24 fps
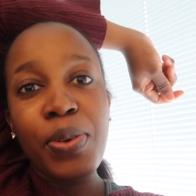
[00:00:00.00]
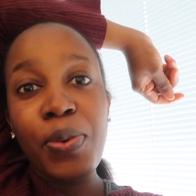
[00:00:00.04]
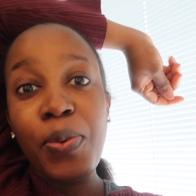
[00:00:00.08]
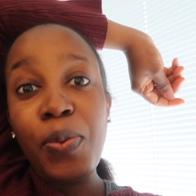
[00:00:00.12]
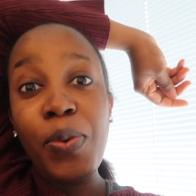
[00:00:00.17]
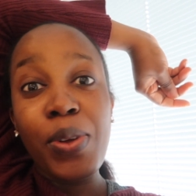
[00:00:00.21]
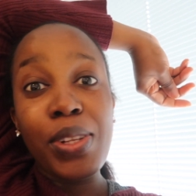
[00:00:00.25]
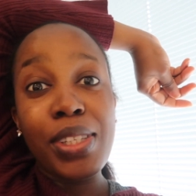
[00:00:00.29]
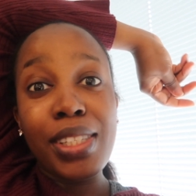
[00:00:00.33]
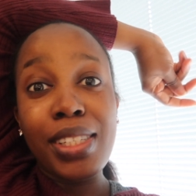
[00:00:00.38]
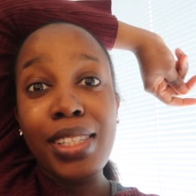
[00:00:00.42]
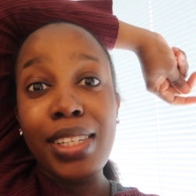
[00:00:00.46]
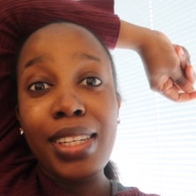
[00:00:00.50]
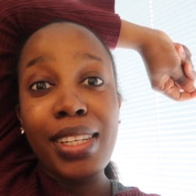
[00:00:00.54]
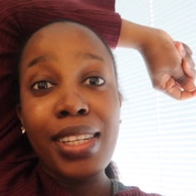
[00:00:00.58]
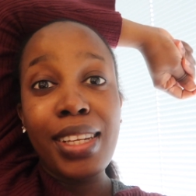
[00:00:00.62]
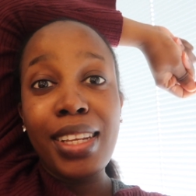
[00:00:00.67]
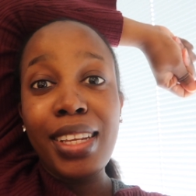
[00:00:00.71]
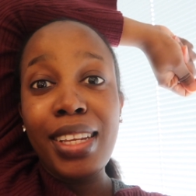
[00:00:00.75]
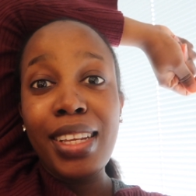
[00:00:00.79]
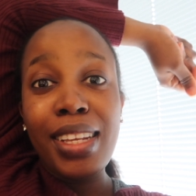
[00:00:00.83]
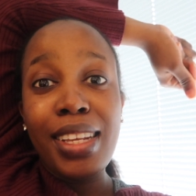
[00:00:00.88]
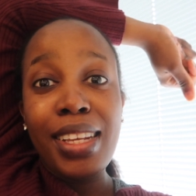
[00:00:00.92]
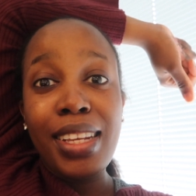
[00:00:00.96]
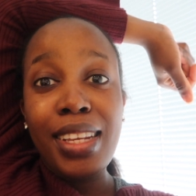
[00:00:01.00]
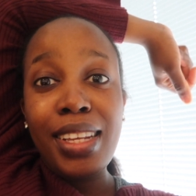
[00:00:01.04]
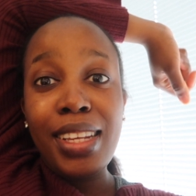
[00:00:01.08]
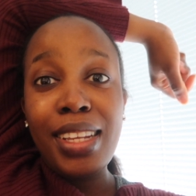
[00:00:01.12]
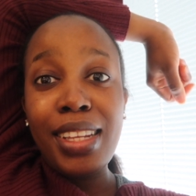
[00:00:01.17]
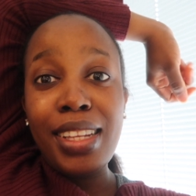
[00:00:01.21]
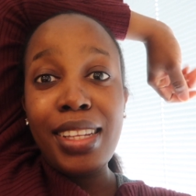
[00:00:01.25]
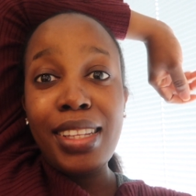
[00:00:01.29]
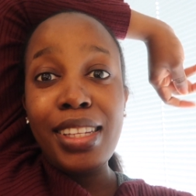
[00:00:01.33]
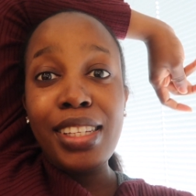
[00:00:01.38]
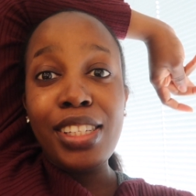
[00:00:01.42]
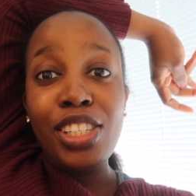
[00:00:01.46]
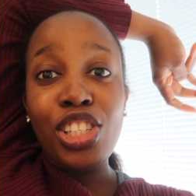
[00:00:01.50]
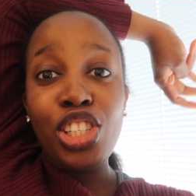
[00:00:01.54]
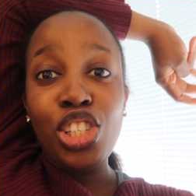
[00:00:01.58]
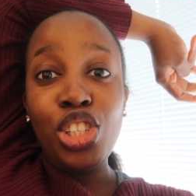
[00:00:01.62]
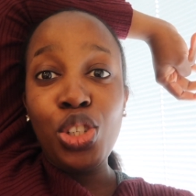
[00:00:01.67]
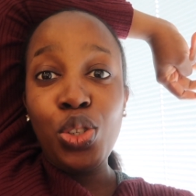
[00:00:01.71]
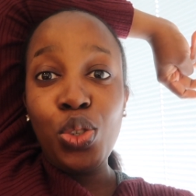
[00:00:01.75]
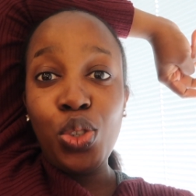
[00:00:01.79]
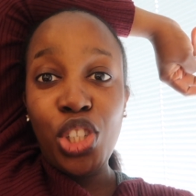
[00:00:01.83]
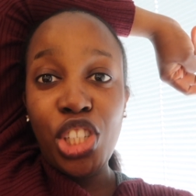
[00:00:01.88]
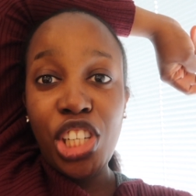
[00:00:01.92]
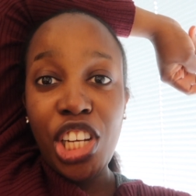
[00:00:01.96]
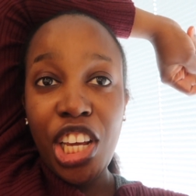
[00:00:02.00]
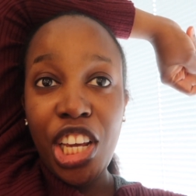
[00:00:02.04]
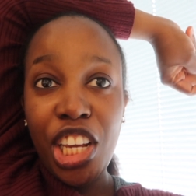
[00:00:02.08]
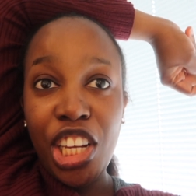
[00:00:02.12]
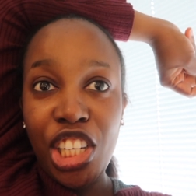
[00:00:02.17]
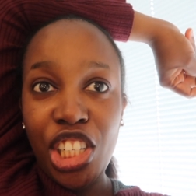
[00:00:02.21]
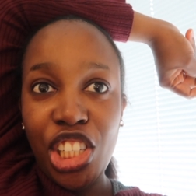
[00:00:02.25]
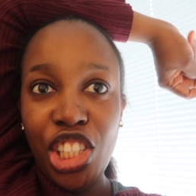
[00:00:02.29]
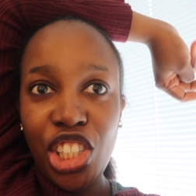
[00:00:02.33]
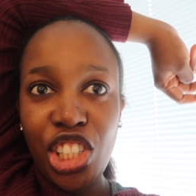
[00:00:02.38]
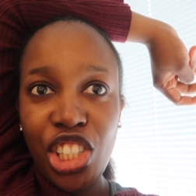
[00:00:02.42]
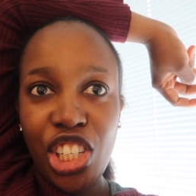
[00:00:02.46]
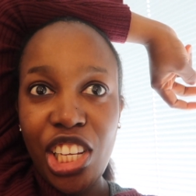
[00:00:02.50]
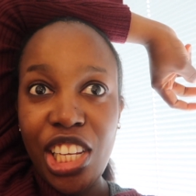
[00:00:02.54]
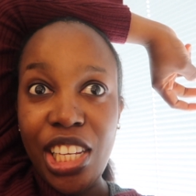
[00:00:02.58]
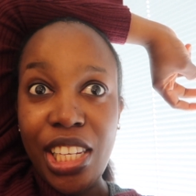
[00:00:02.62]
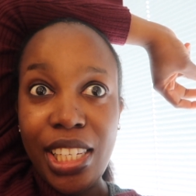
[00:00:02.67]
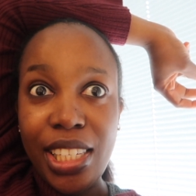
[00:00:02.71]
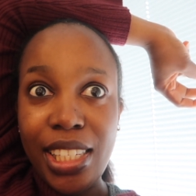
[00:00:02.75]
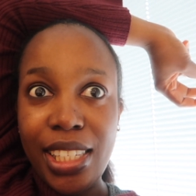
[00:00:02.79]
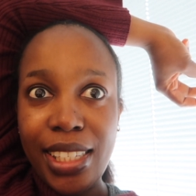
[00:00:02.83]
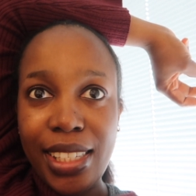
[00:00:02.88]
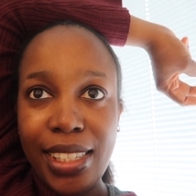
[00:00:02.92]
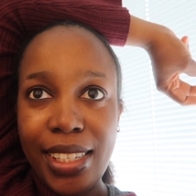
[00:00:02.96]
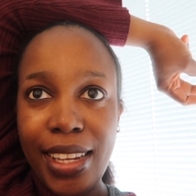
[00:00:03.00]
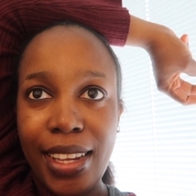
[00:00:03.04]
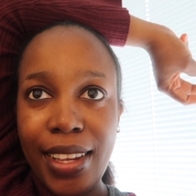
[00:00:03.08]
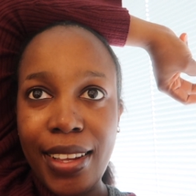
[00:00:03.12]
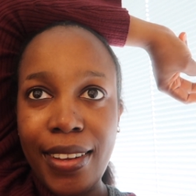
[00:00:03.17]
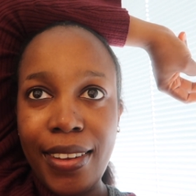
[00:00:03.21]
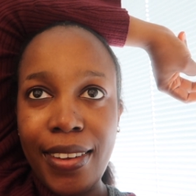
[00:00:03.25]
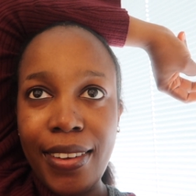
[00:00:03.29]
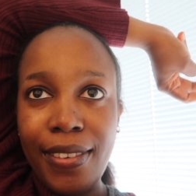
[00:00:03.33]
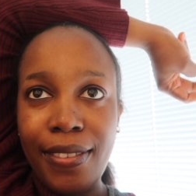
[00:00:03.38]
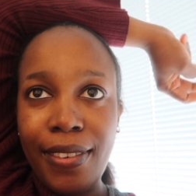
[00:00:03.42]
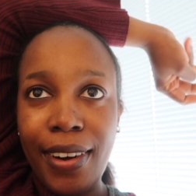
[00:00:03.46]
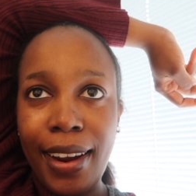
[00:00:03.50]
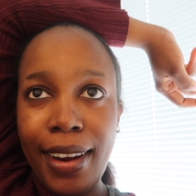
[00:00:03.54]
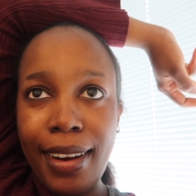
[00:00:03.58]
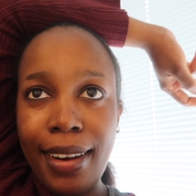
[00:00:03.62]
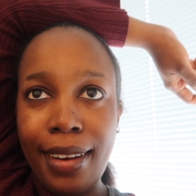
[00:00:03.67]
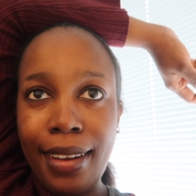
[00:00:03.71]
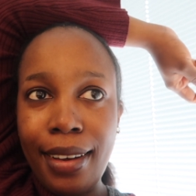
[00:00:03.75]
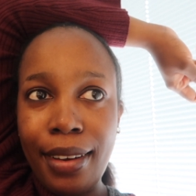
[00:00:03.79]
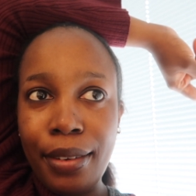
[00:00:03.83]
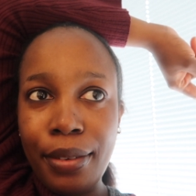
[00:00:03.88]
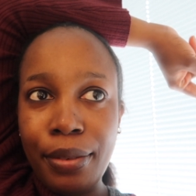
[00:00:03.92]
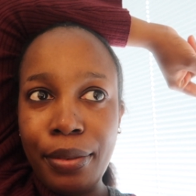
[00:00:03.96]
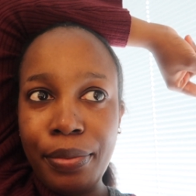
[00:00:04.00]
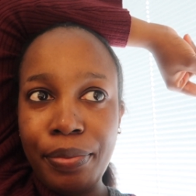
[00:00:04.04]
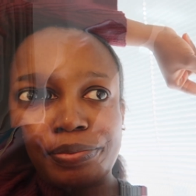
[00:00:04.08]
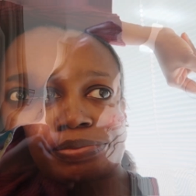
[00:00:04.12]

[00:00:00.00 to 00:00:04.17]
what this new change is right now.